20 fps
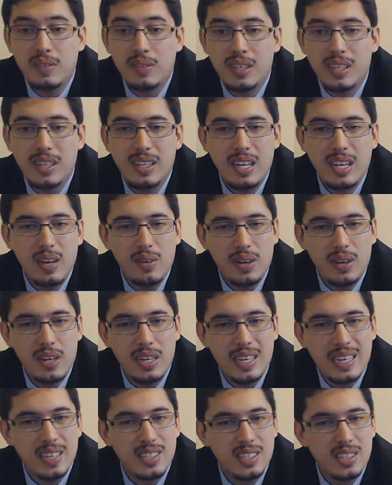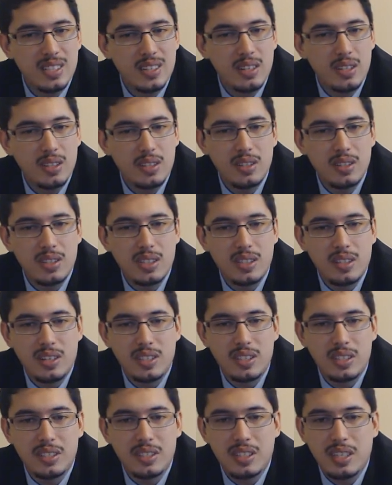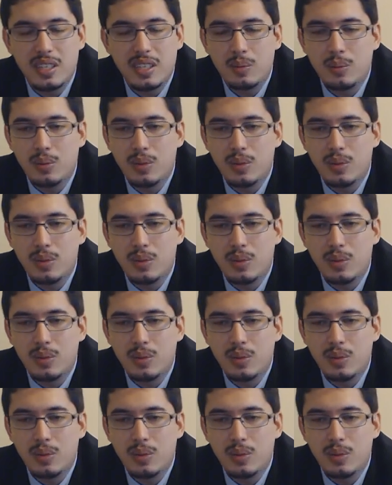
even though he is showing good signs, as I said,